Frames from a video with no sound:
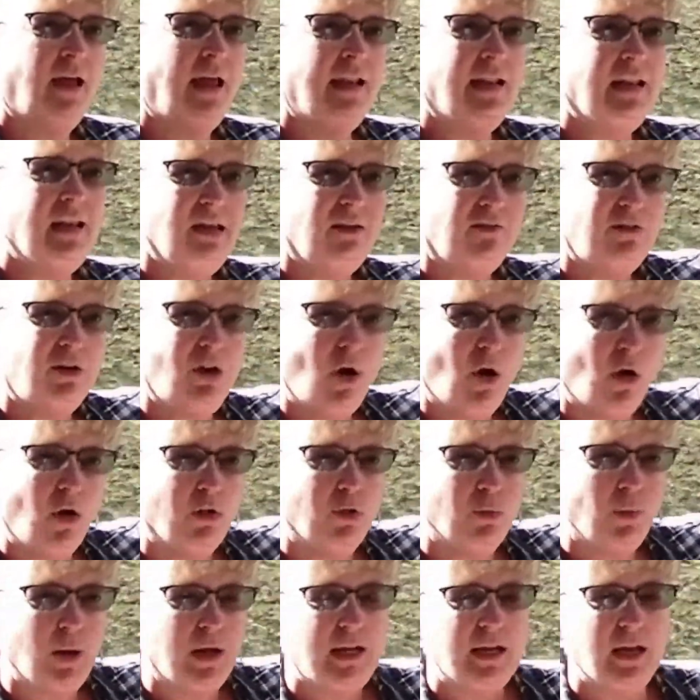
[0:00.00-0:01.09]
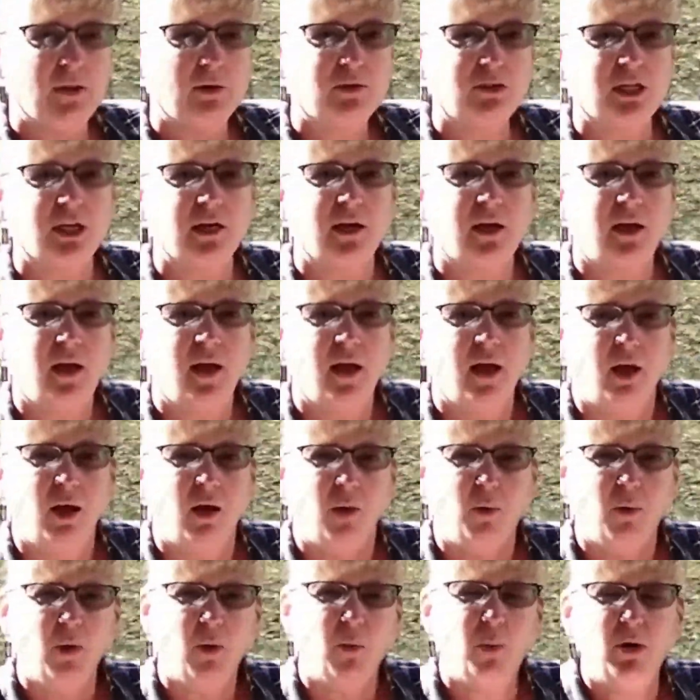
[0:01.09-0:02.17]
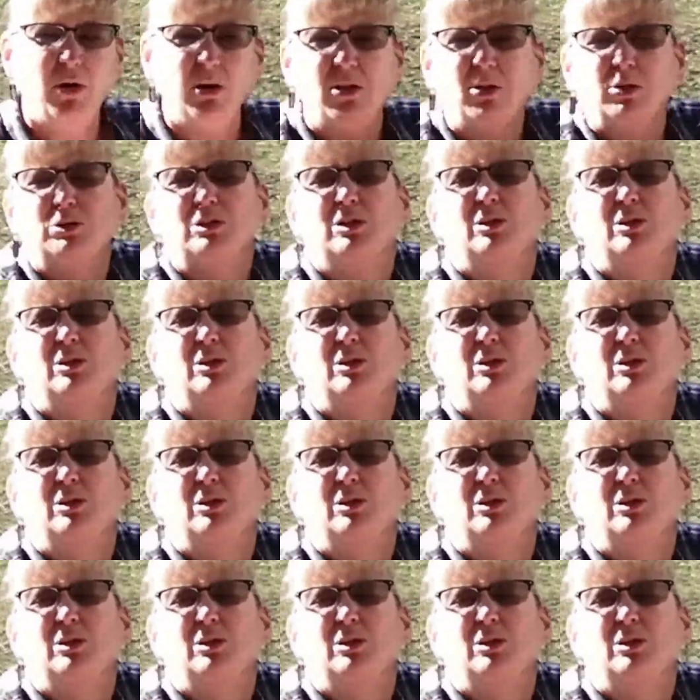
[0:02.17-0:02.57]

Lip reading: and even all the way down to, well, what are those